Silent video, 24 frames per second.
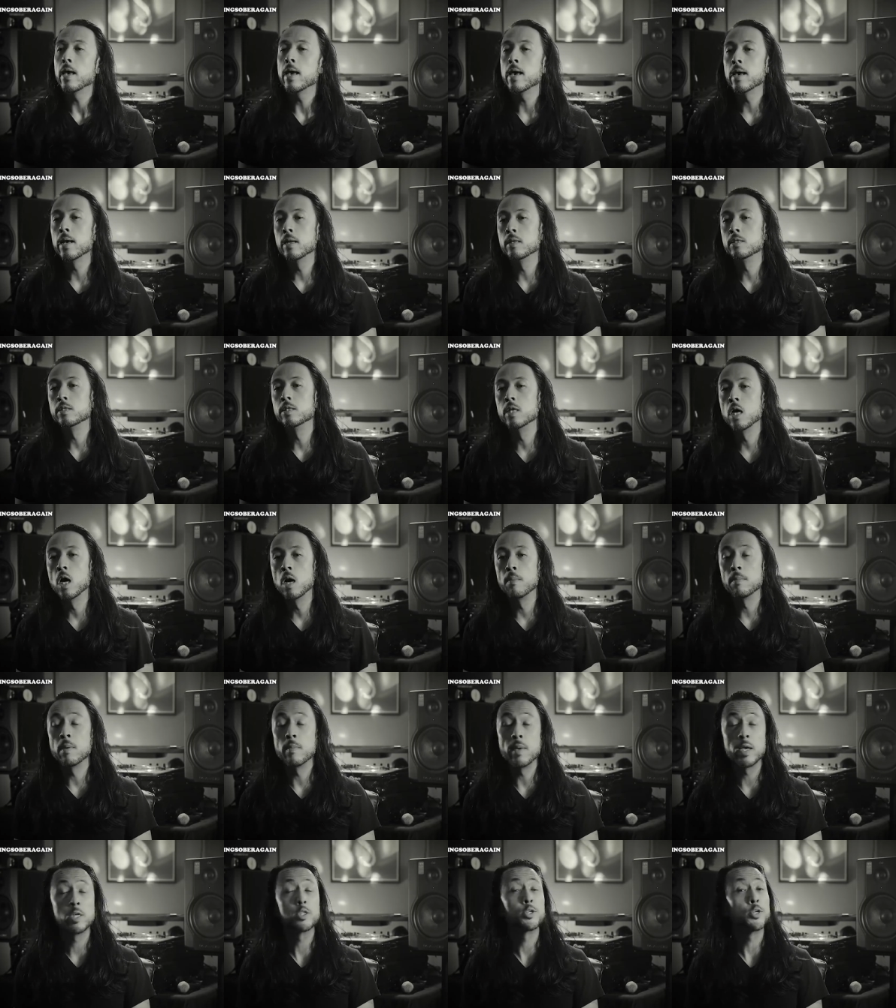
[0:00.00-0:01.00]
And,
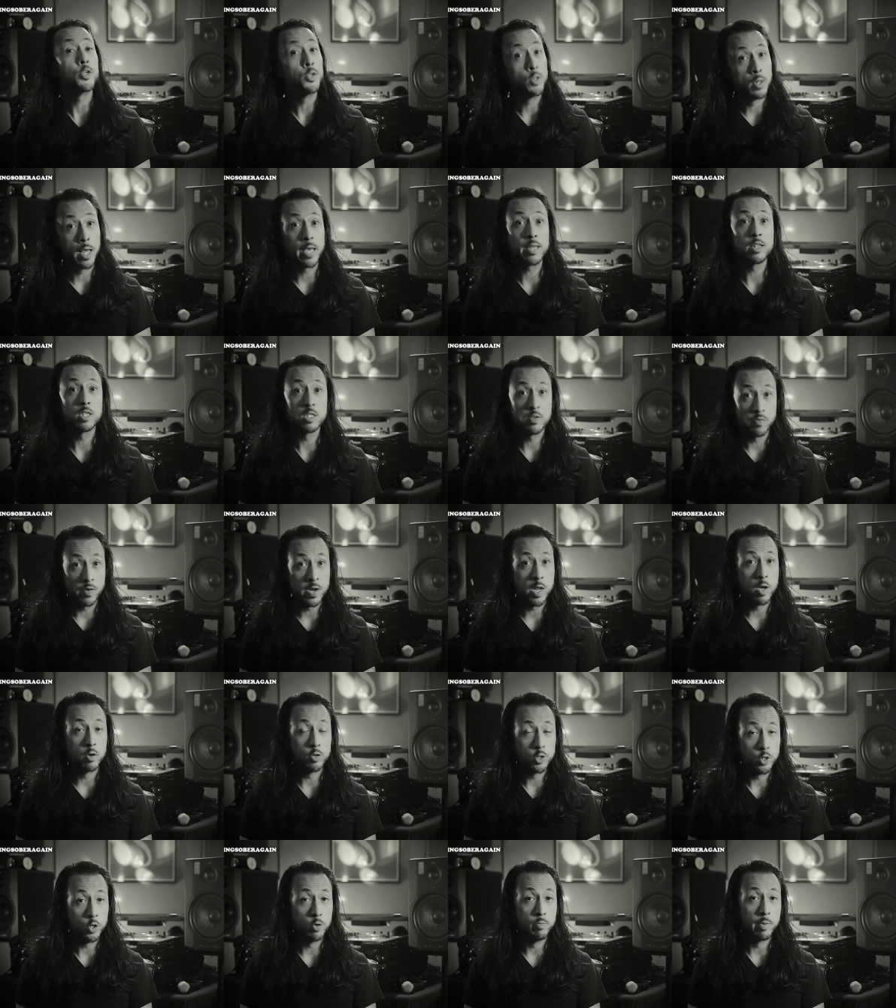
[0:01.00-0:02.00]
um, and make sure you like this
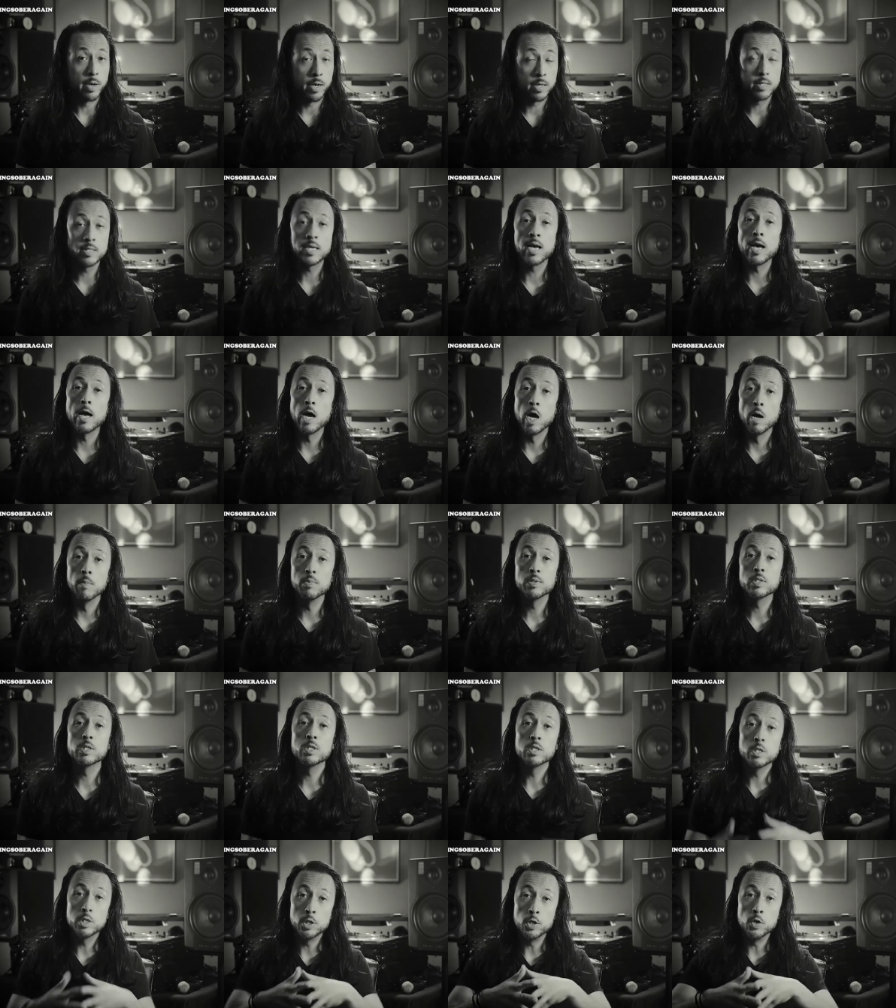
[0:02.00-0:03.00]
video too, because that
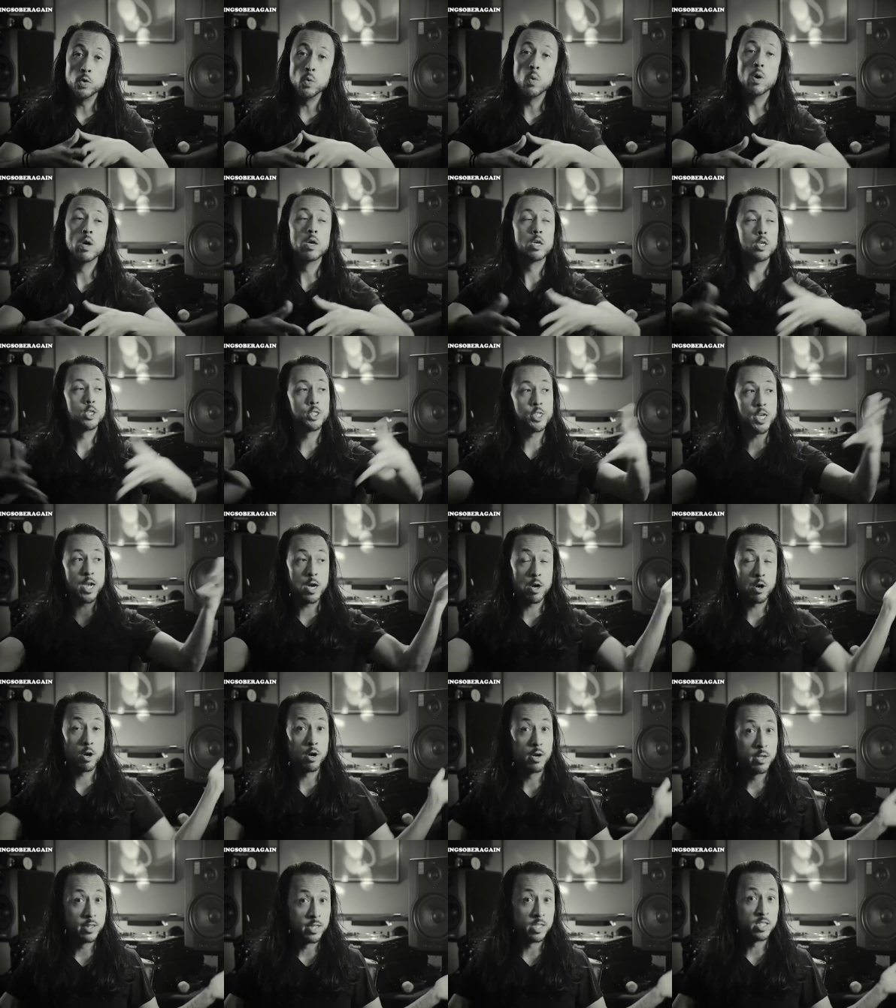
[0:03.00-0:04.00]
helps to
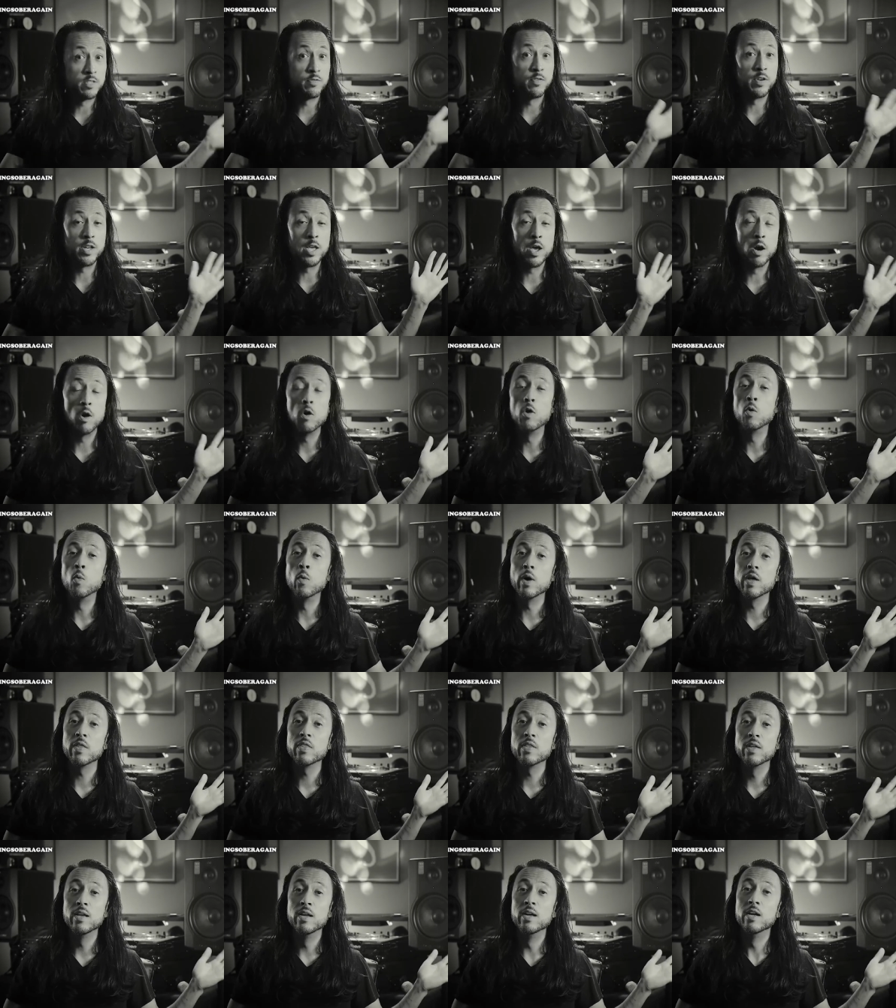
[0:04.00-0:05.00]
share this video
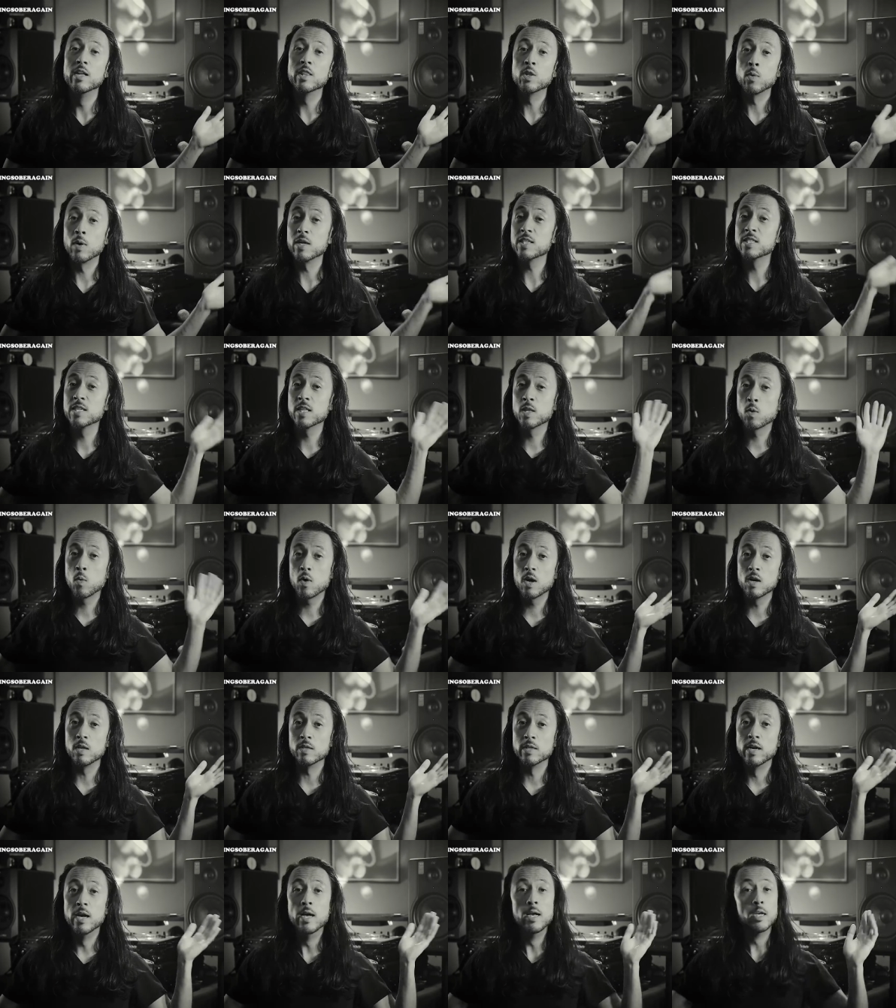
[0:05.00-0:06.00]
with the rest of the
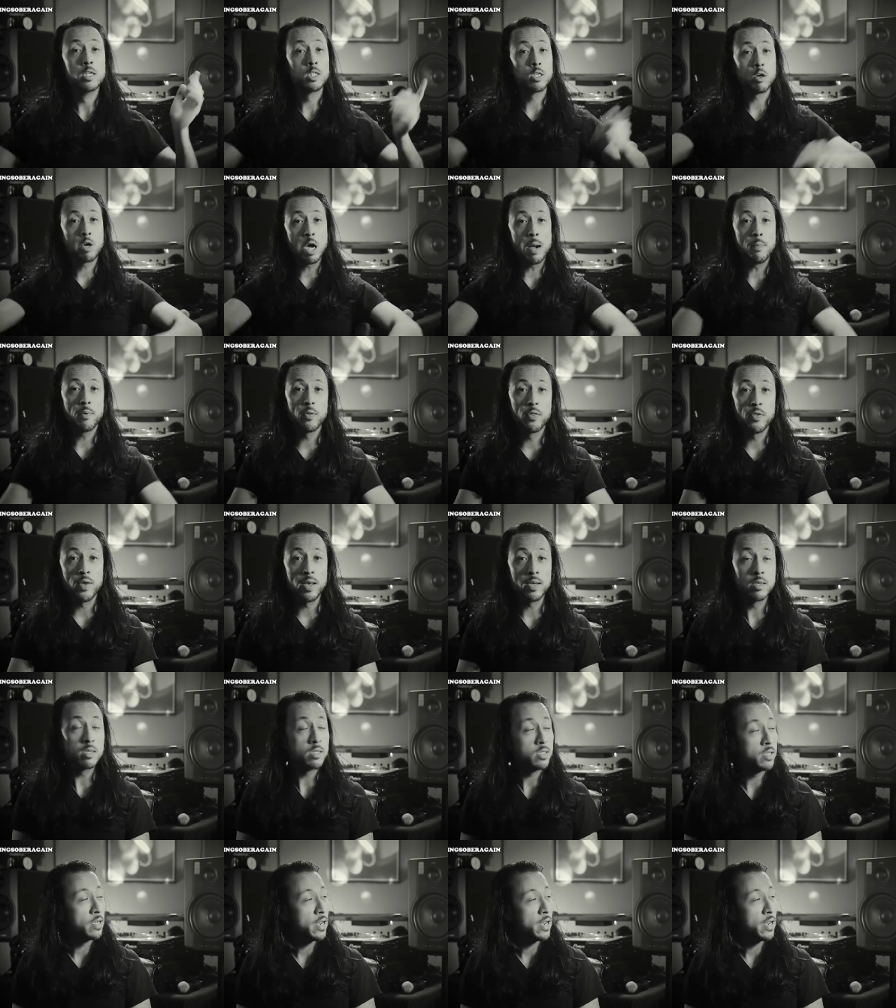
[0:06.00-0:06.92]
world. So a couple things.